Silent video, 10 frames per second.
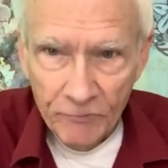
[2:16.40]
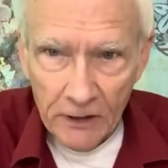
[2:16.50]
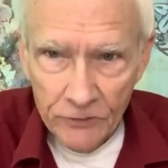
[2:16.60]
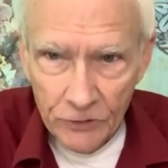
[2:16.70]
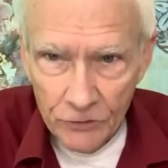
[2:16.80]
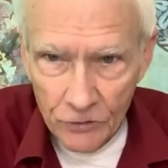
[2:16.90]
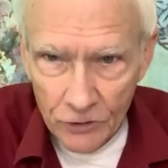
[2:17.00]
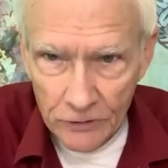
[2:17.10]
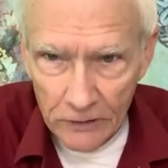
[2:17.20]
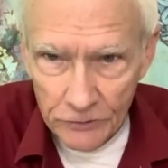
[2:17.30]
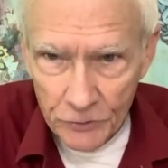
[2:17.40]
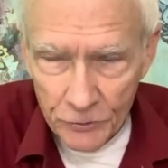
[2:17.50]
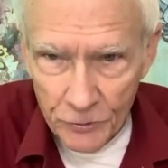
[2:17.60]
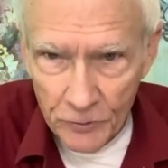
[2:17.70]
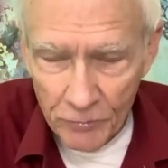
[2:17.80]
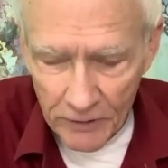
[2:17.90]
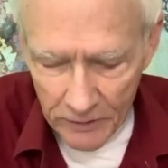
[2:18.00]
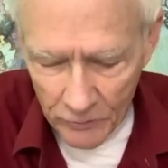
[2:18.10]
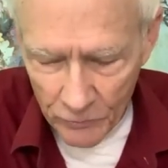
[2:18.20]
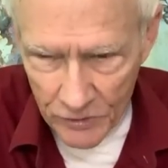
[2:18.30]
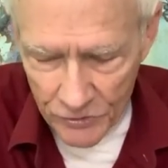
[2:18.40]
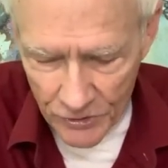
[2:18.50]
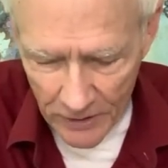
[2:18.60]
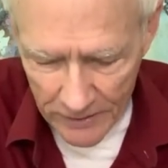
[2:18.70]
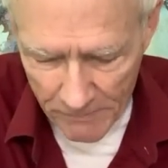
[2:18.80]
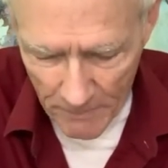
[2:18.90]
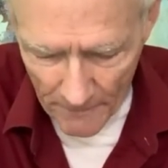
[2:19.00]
I did cook it a little too brown on one side,